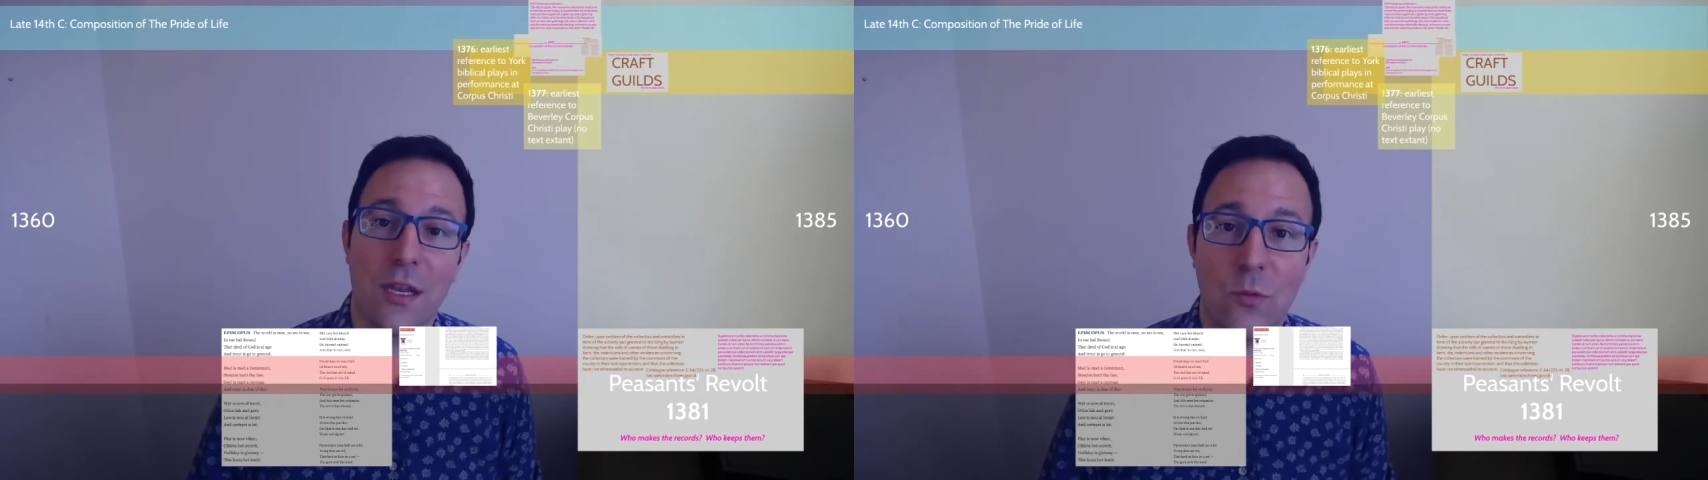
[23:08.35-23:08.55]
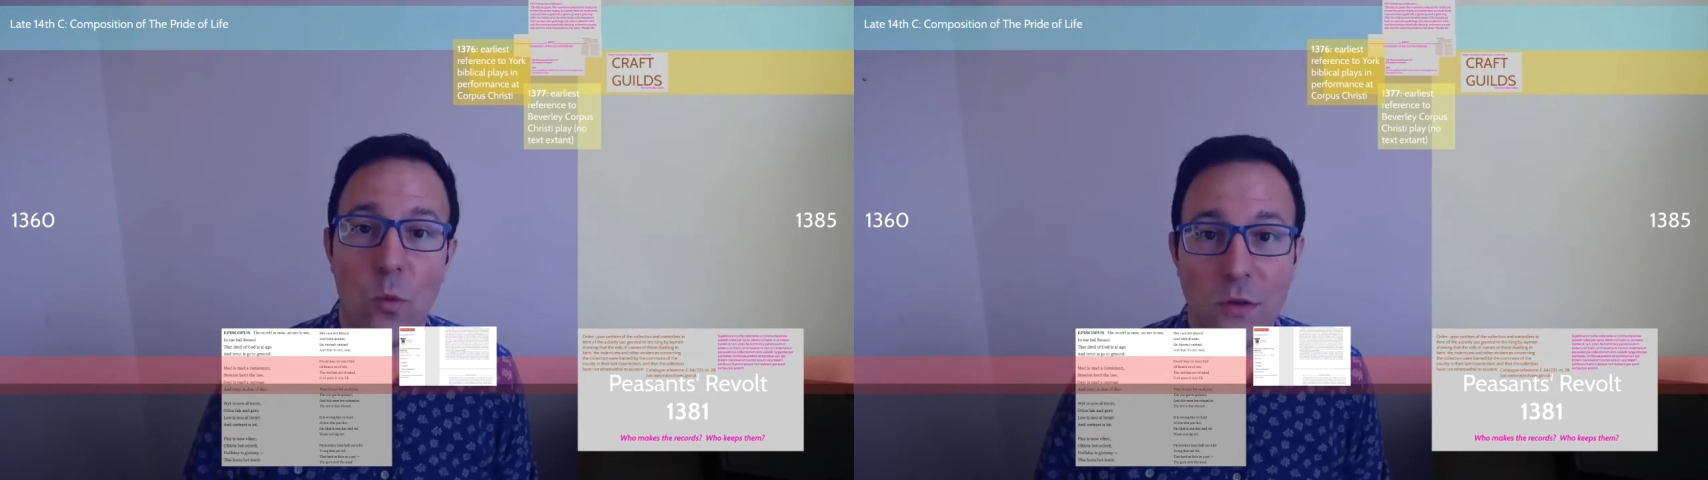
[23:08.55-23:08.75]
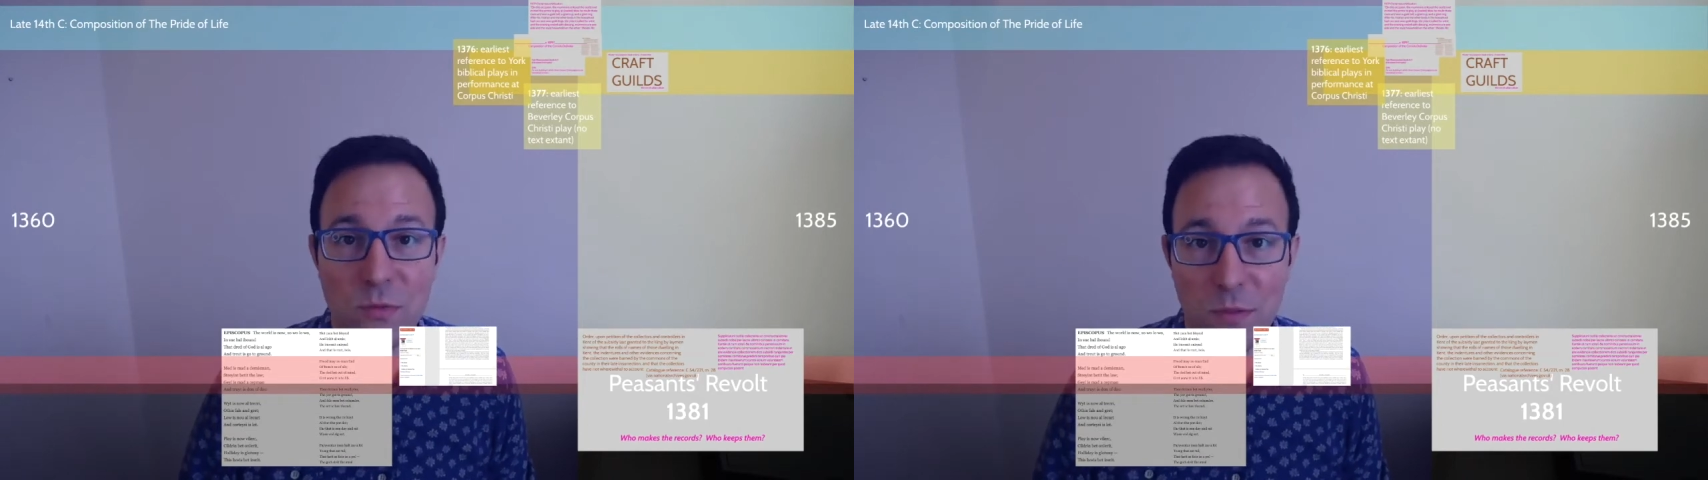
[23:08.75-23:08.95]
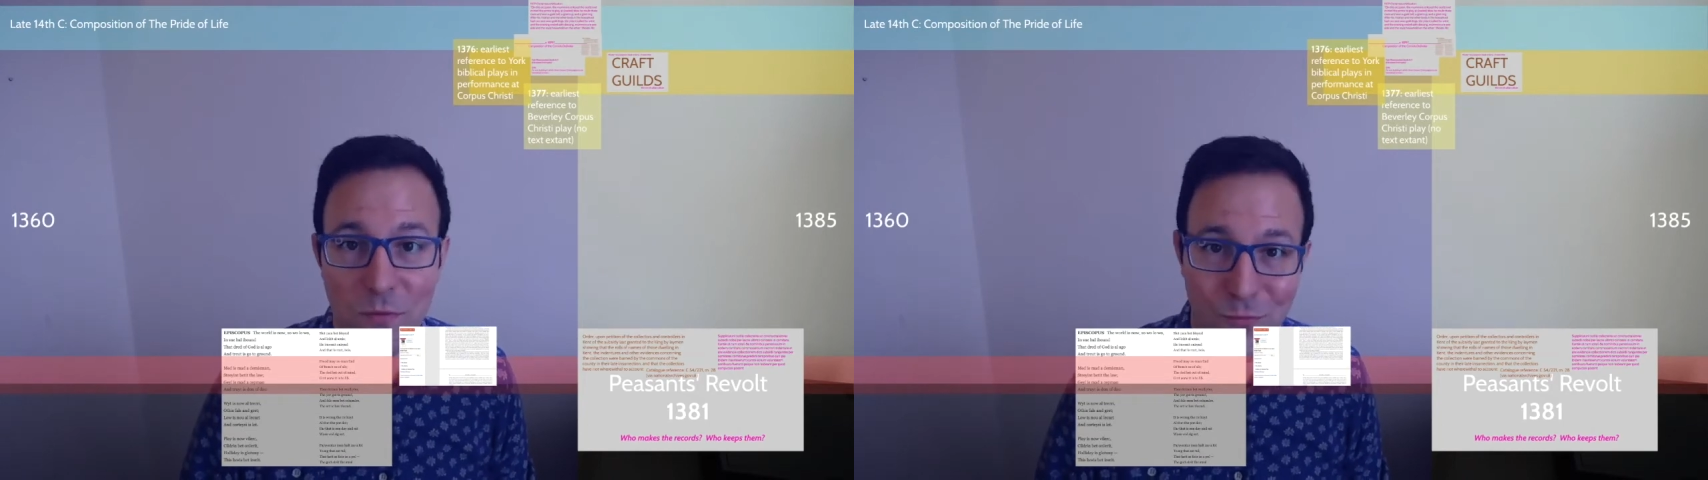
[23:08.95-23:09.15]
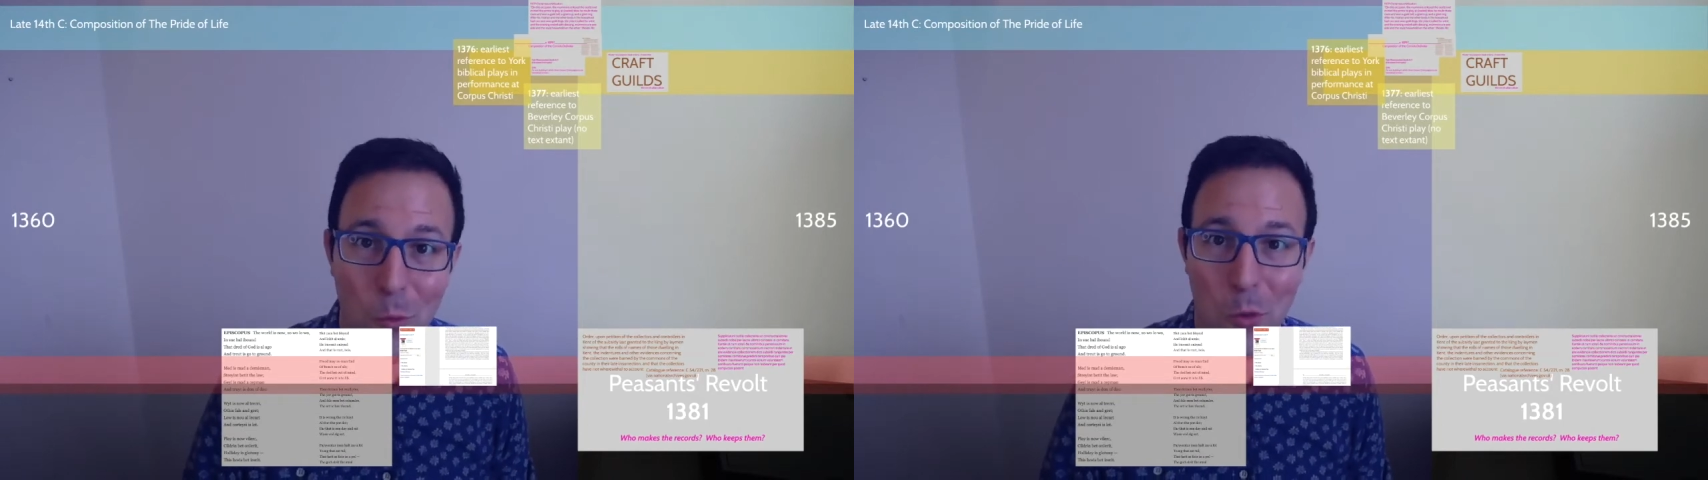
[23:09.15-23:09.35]
it was
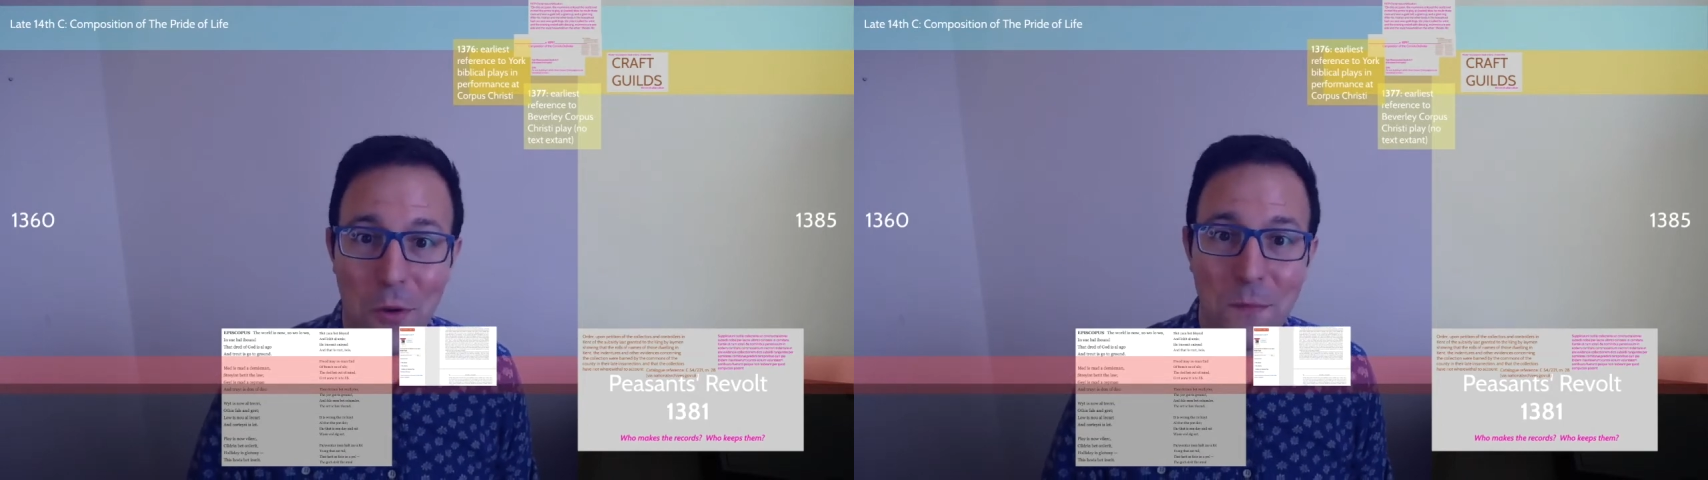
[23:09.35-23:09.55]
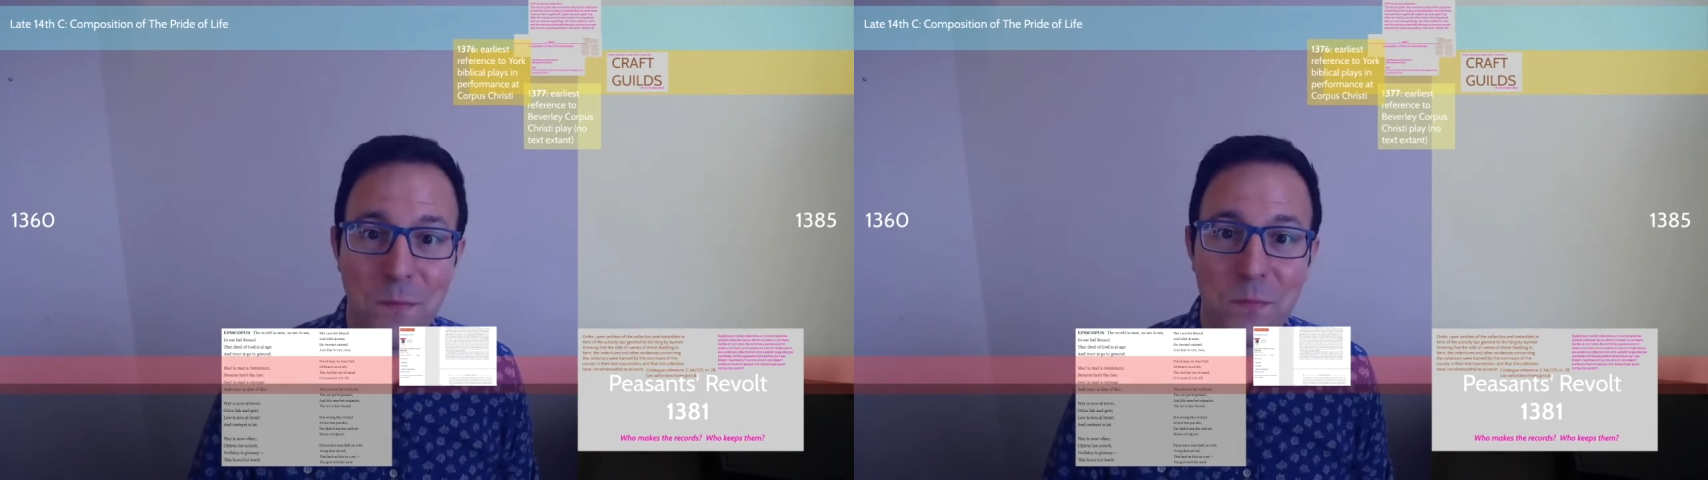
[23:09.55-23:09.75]
before.